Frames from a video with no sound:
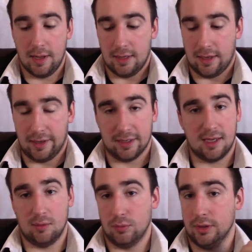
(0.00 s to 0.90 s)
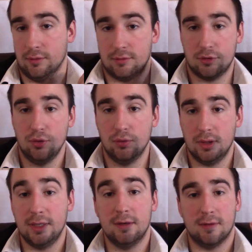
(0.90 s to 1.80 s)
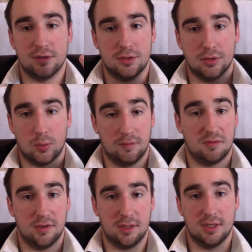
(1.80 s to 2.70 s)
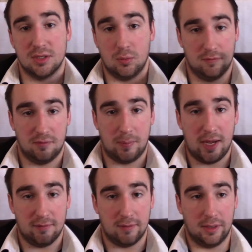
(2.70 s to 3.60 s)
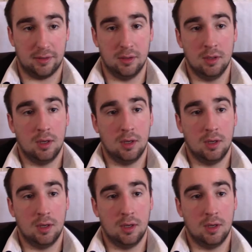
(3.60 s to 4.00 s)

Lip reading: It came with 2 really neat adventures, one for 5th edition, one for Pathfinder,